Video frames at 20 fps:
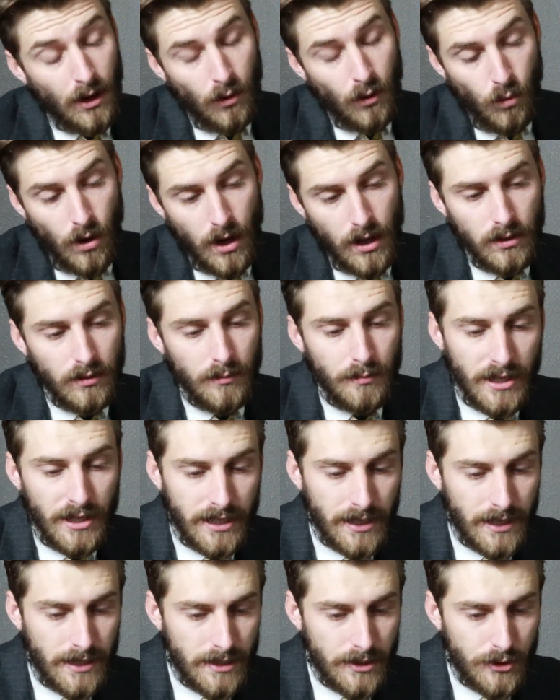Well,
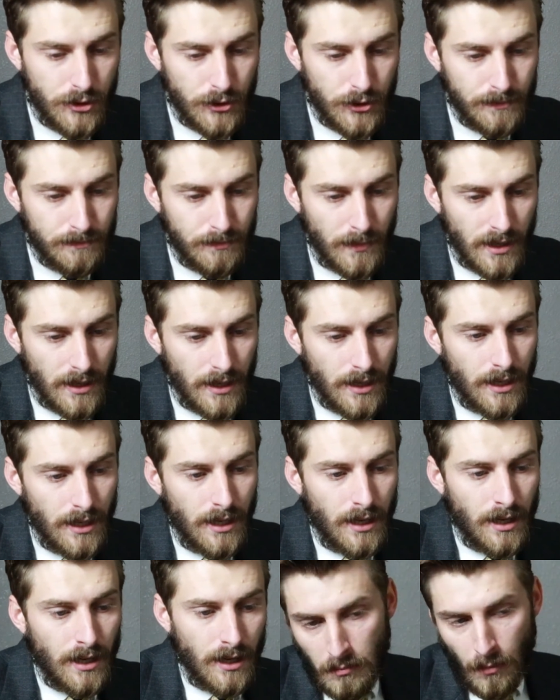because
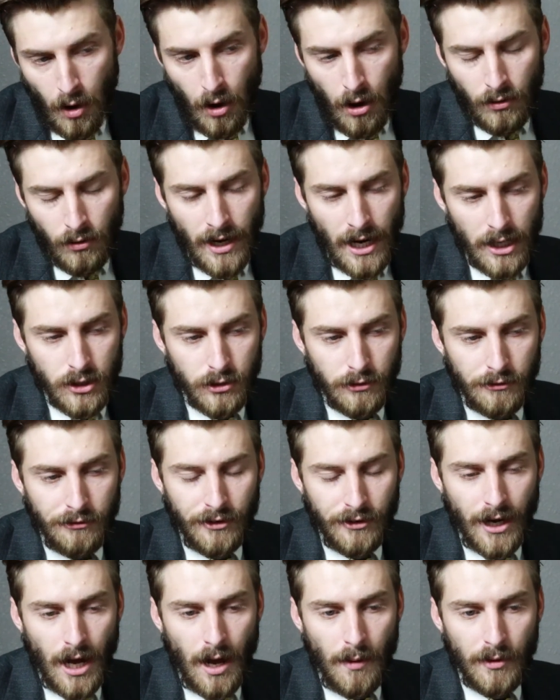all natural
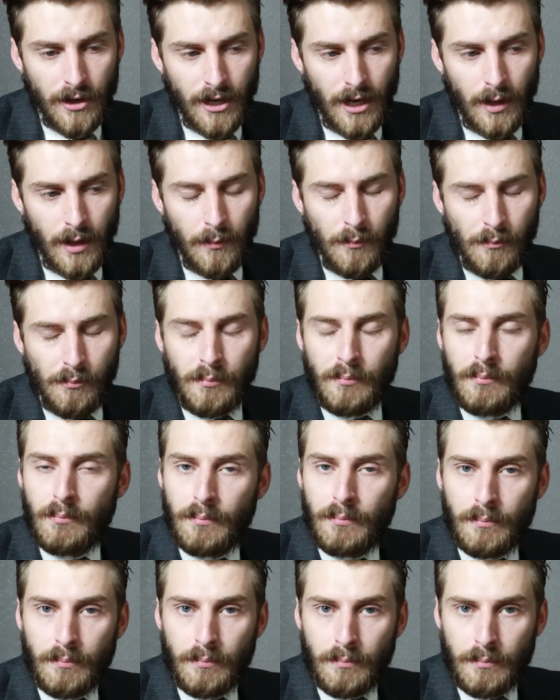phenomena
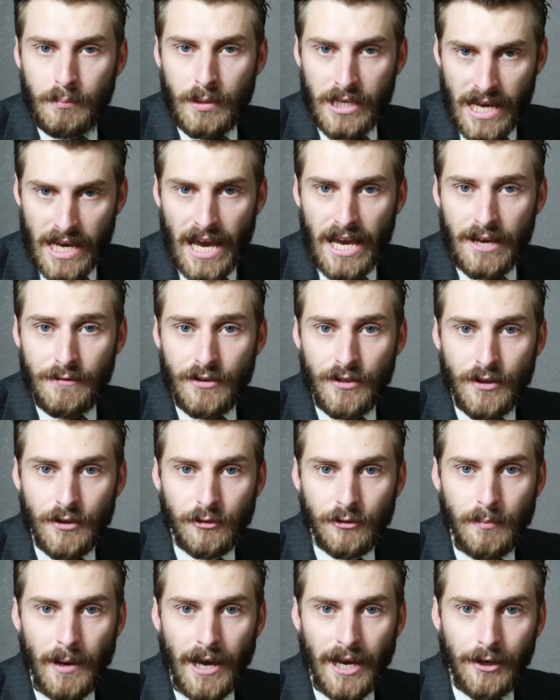behave in
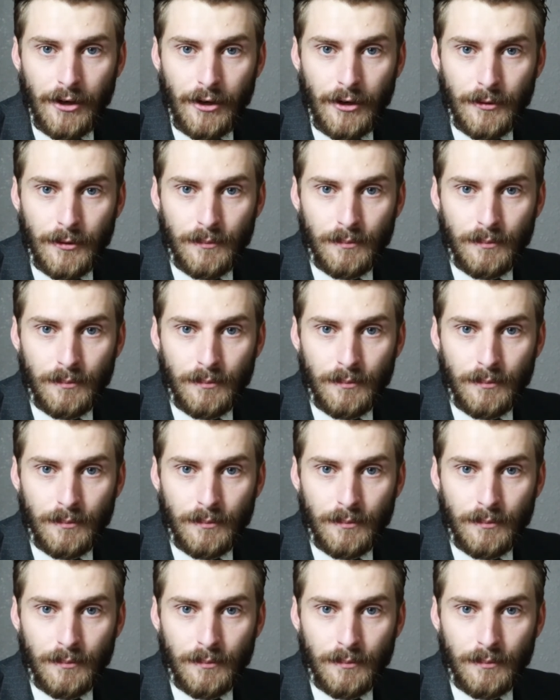this manner.